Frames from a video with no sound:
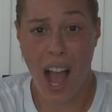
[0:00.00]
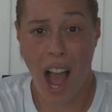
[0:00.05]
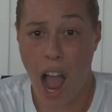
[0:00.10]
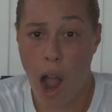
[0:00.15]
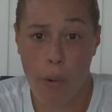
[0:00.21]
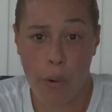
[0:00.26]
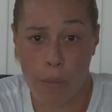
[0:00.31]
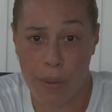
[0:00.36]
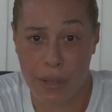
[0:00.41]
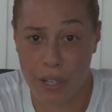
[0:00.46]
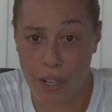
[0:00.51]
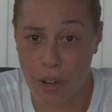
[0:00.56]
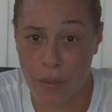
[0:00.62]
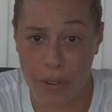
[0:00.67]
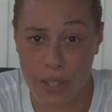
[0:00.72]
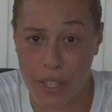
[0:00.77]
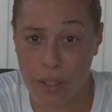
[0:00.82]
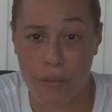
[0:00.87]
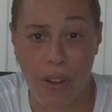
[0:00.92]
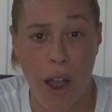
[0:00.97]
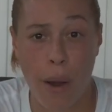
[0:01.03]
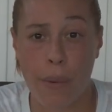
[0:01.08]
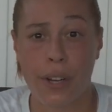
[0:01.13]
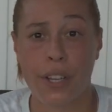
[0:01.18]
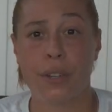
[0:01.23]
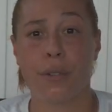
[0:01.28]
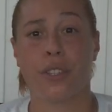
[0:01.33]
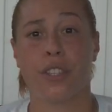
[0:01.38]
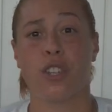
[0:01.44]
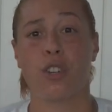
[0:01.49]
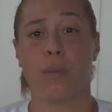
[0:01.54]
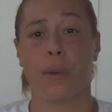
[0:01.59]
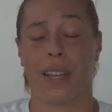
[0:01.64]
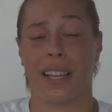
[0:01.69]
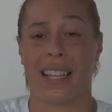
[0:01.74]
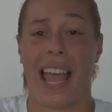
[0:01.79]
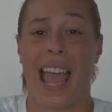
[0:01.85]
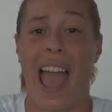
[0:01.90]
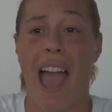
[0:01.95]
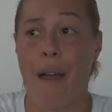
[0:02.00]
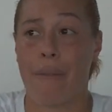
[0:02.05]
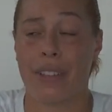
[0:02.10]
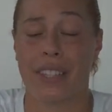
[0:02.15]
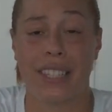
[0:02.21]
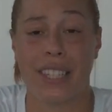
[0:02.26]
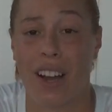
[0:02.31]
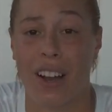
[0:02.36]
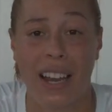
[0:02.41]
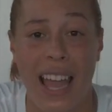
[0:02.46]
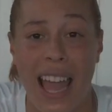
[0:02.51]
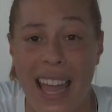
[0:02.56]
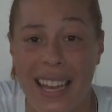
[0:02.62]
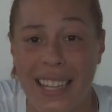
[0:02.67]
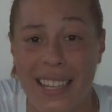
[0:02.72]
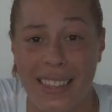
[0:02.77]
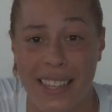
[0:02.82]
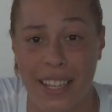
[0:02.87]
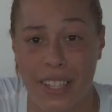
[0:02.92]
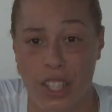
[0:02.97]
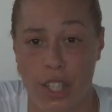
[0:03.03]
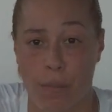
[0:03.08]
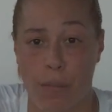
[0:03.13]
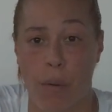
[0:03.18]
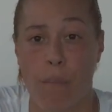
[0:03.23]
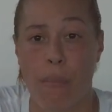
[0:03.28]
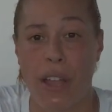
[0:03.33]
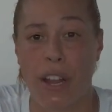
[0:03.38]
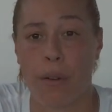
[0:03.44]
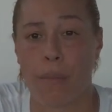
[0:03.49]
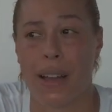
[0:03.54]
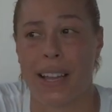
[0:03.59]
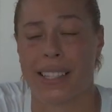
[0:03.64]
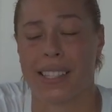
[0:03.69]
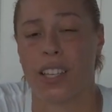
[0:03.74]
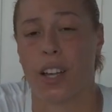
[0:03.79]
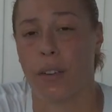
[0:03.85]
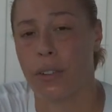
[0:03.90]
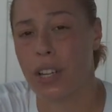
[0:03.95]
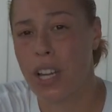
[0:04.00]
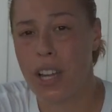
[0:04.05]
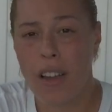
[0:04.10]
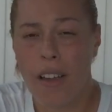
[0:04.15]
I would be nervous if I were you too, because I haven't done anything to prepare myself.